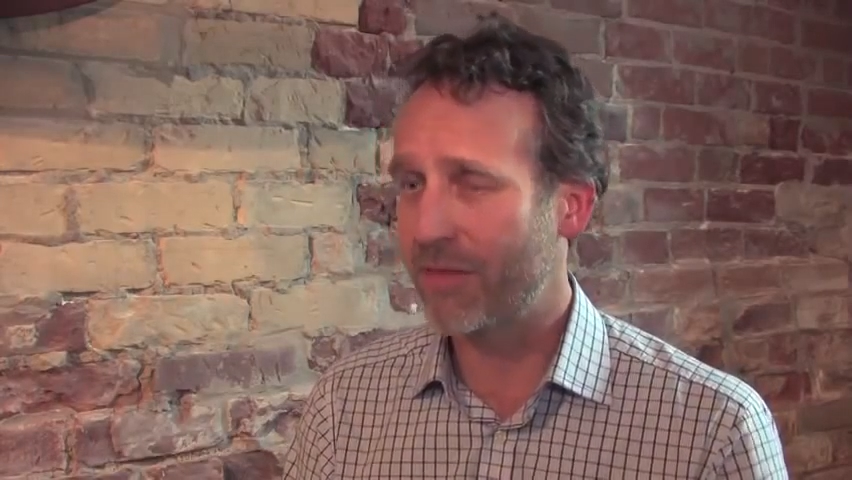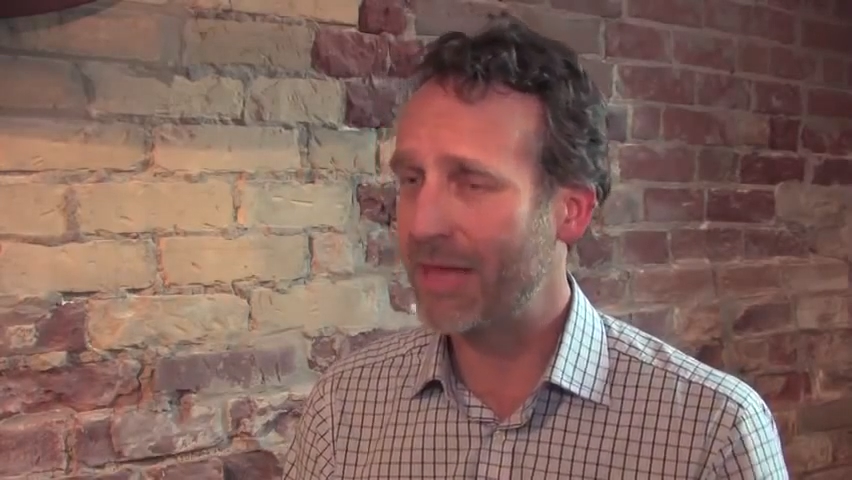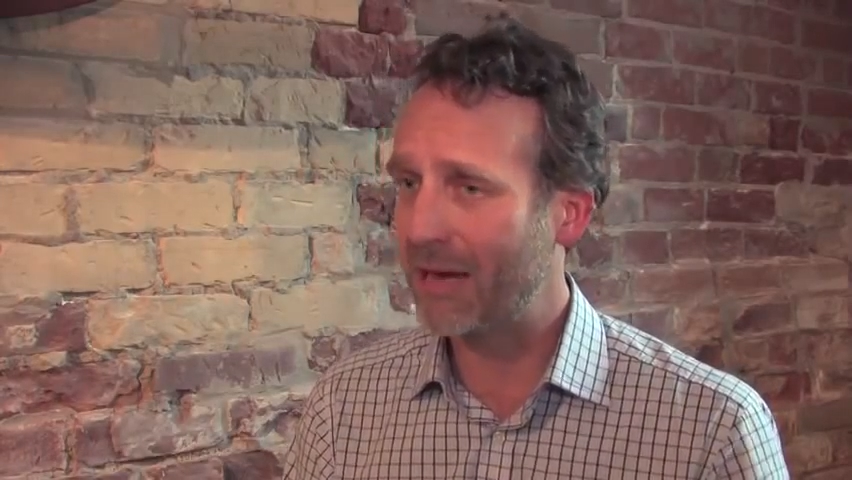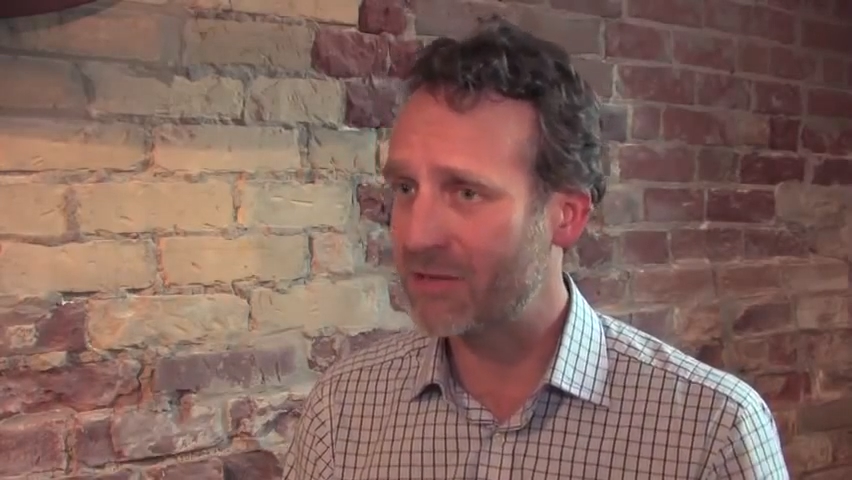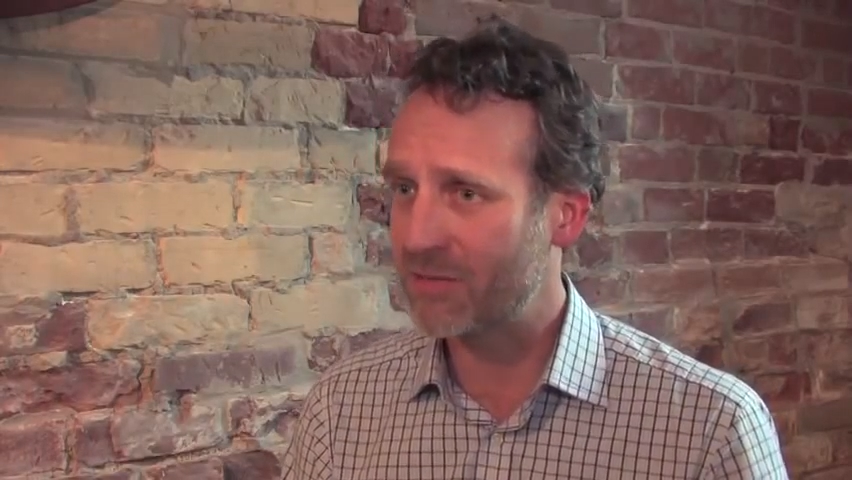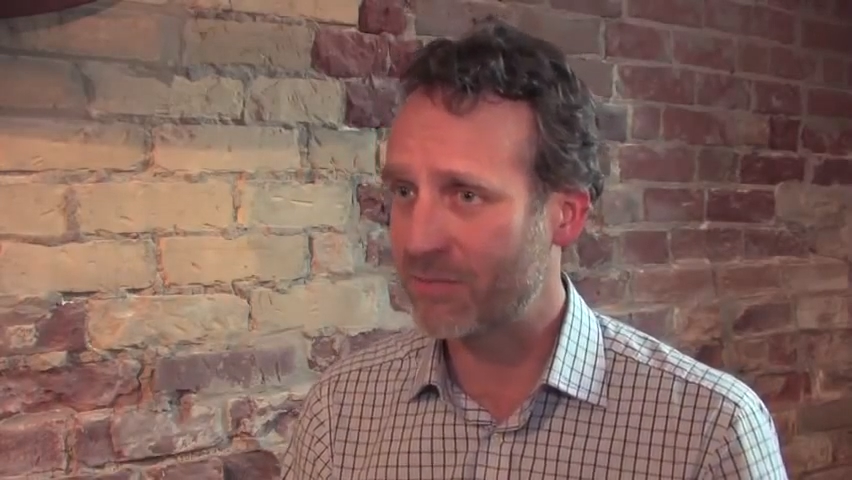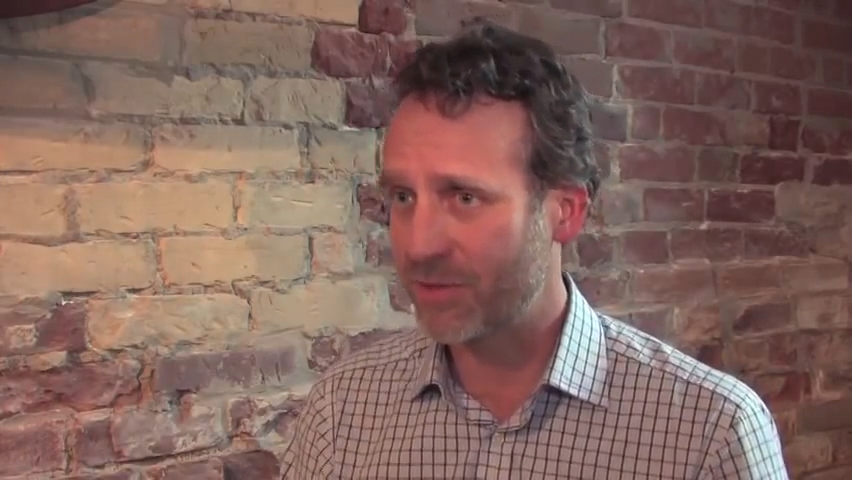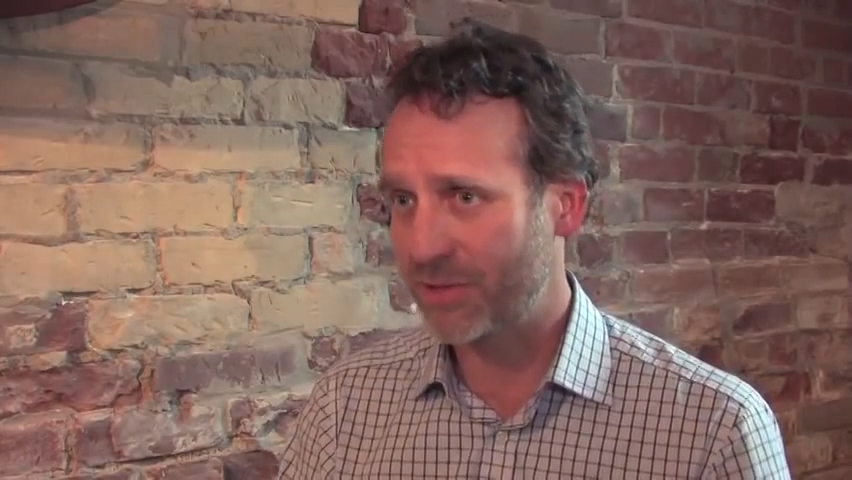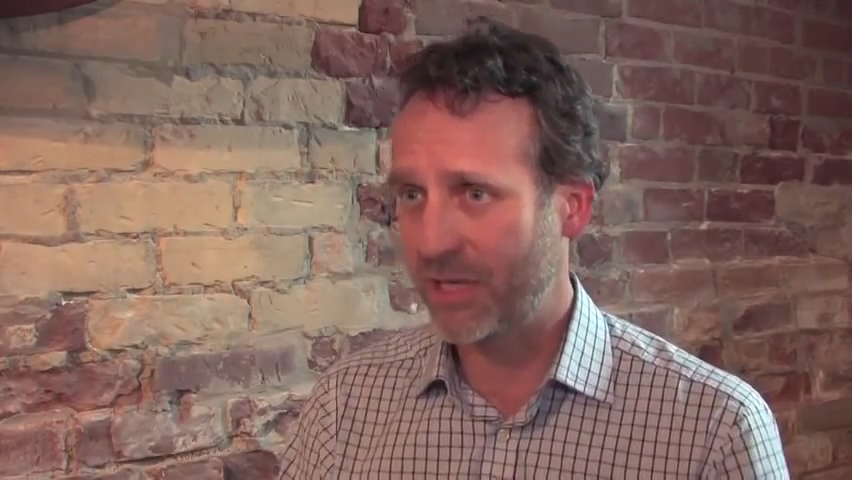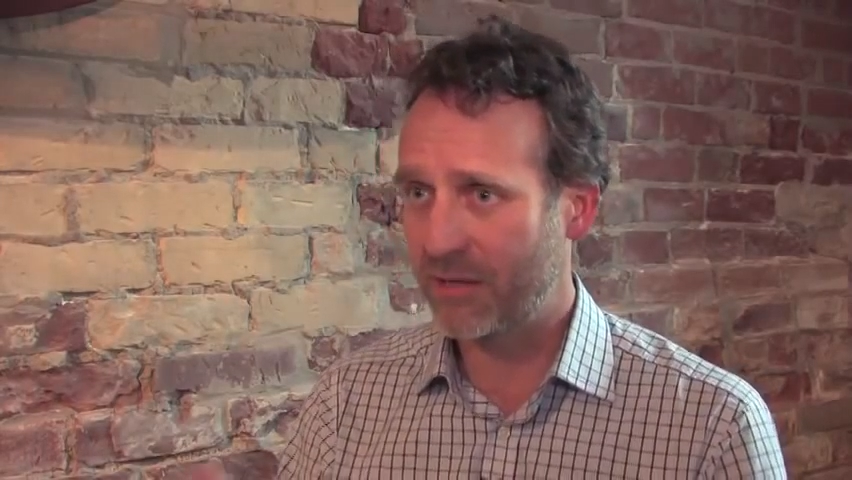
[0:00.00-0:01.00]

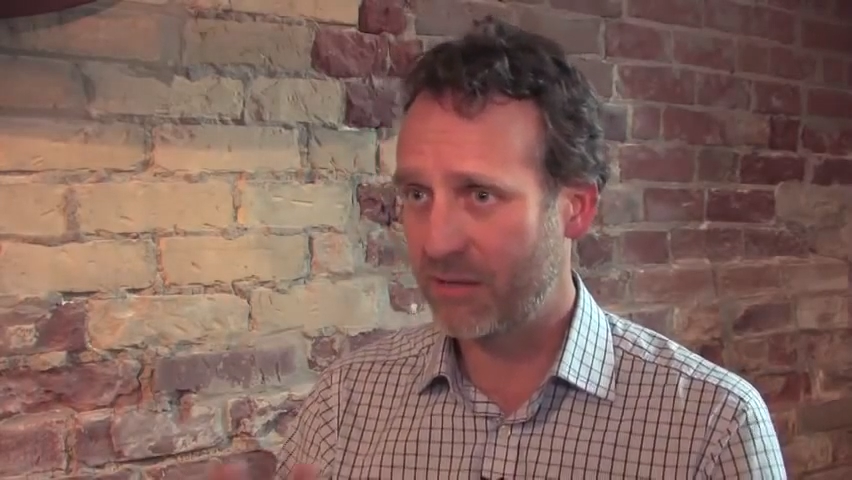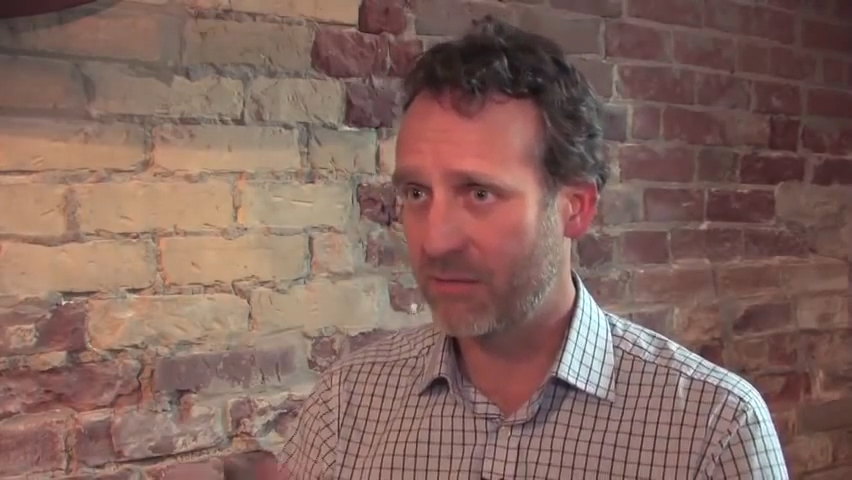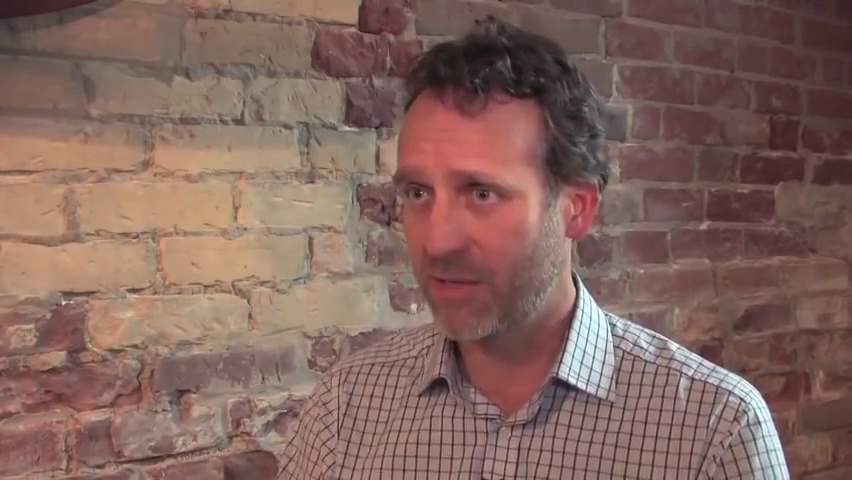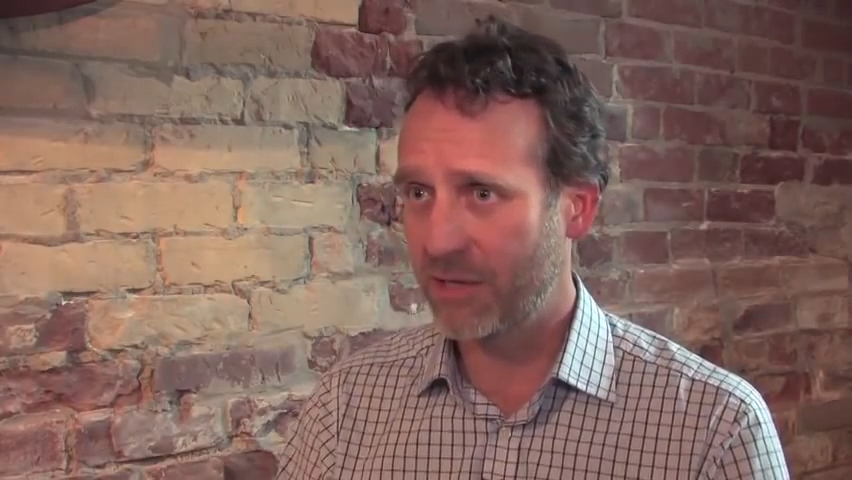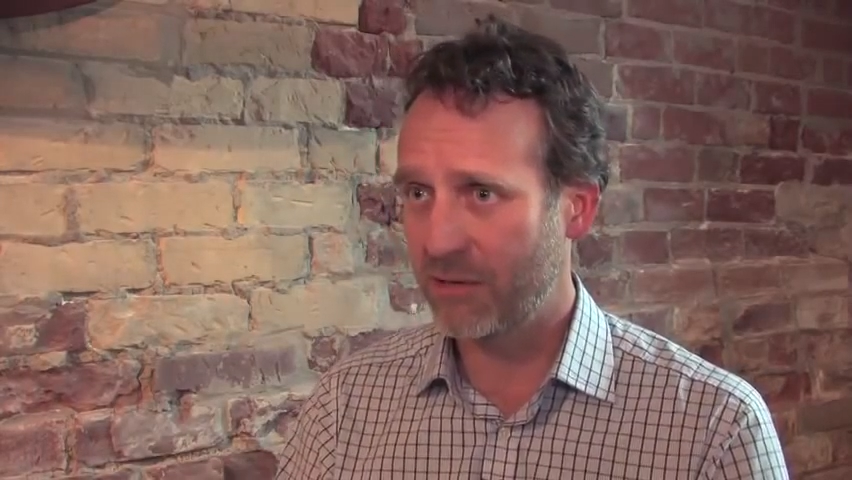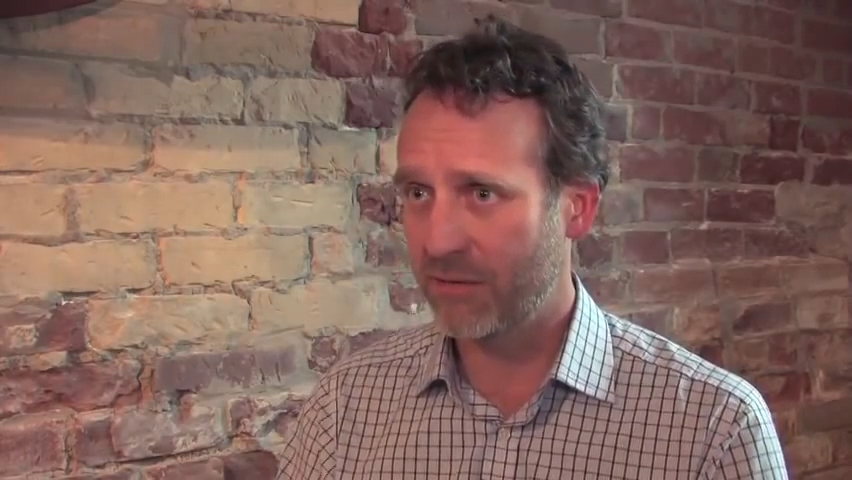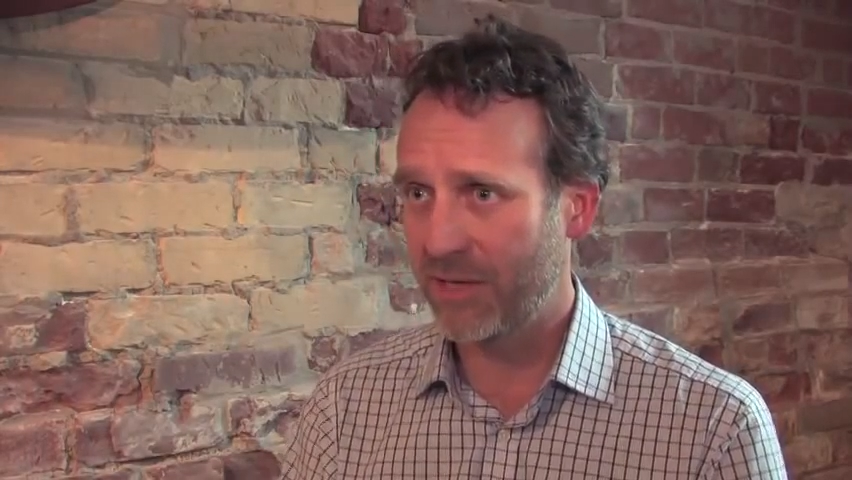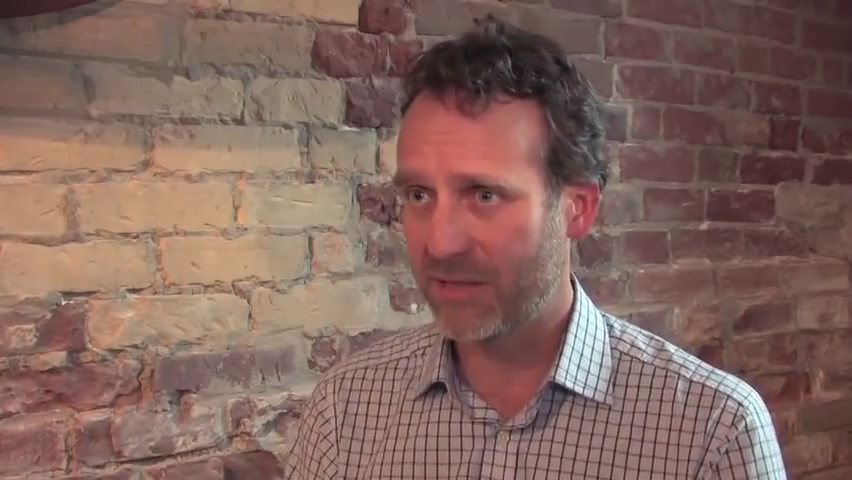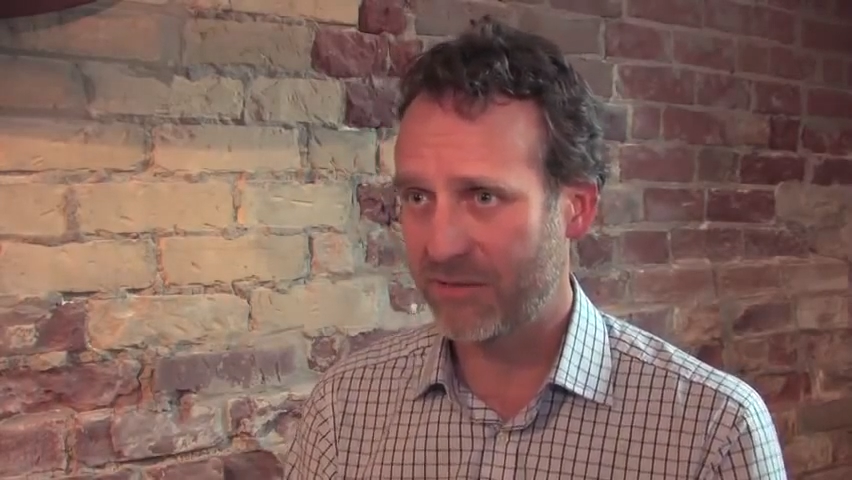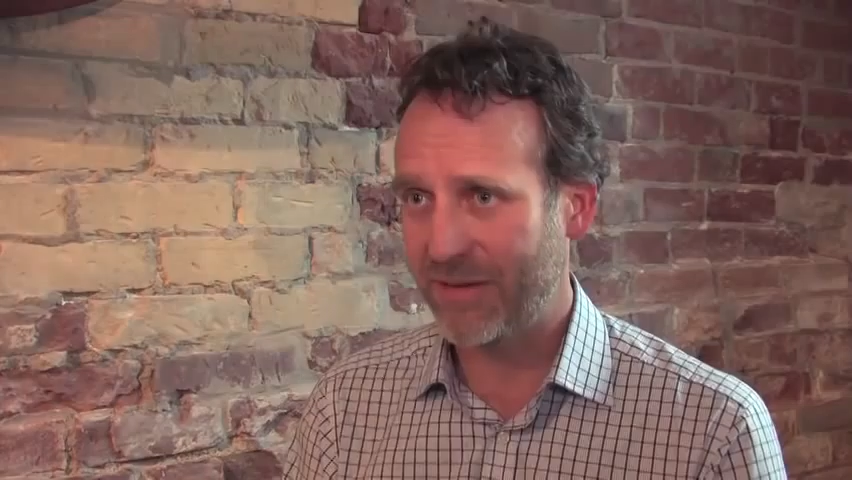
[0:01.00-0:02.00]
1,000% one year over the next.